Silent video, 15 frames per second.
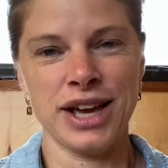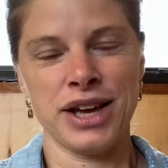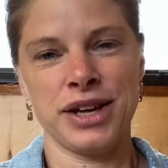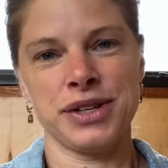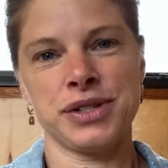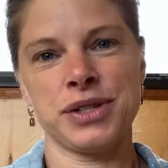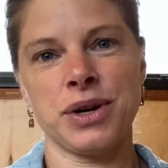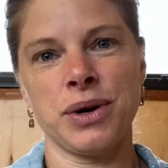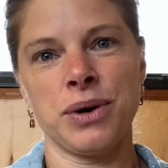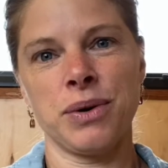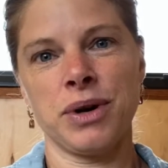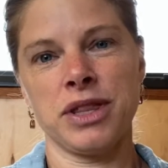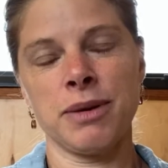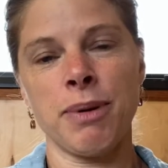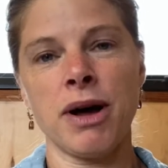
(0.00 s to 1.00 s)
So
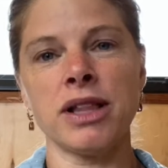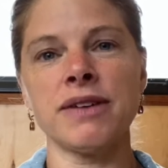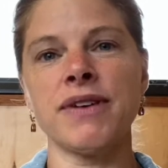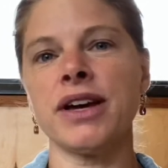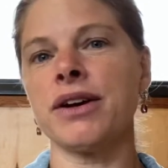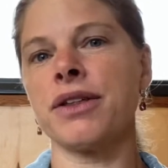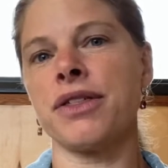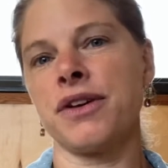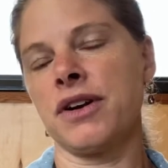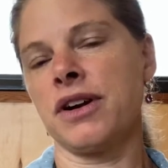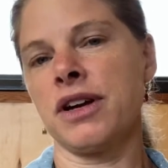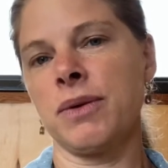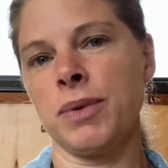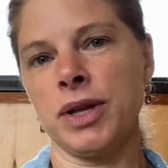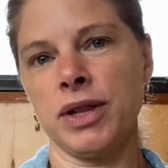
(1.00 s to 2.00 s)
in the polyvagal
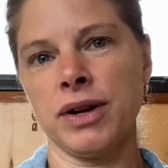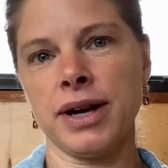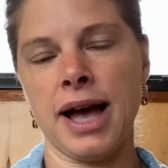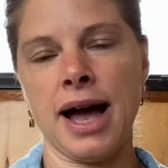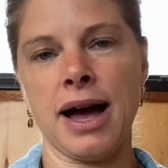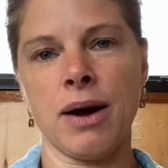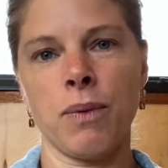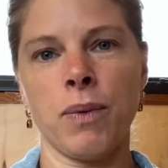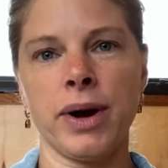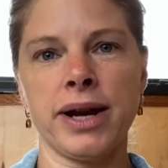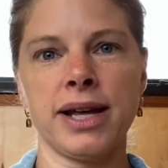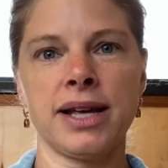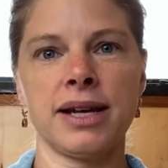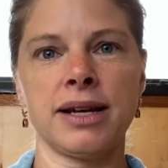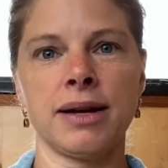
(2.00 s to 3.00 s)
theory, we look at what
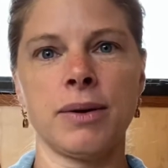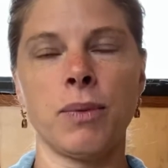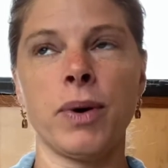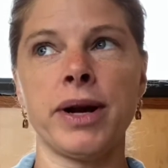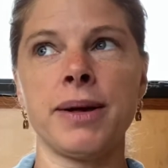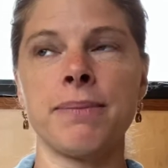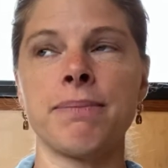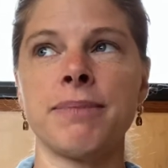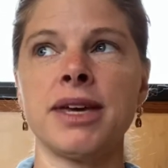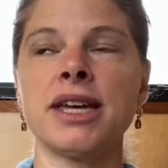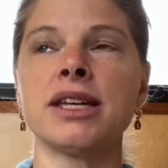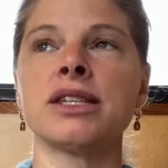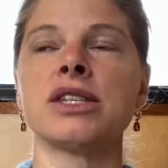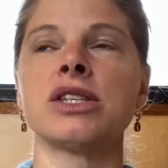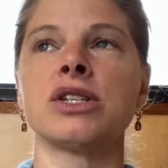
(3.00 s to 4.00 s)
it
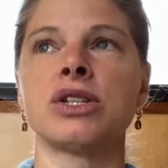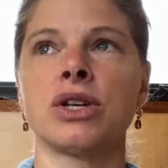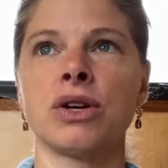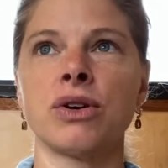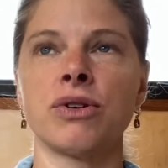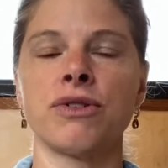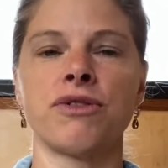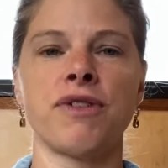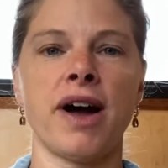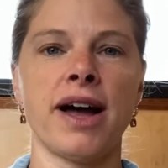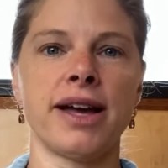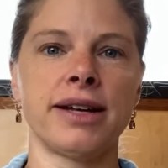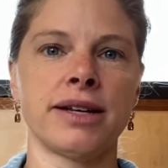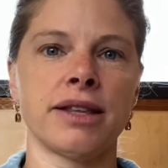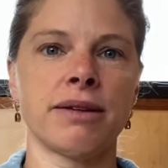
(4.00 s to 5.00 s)
means to
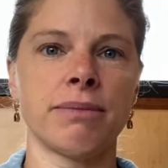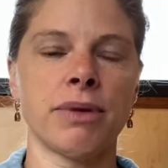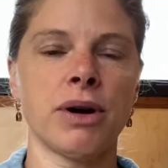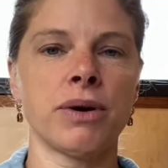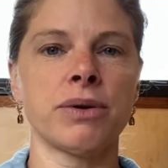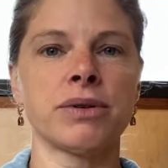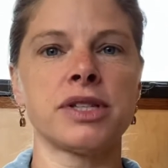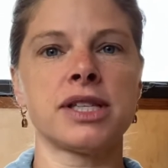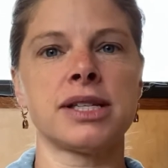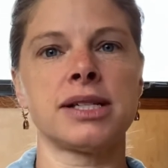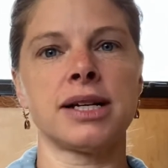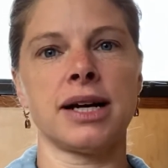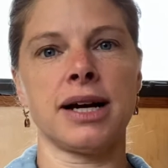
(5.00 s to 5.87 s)
find the most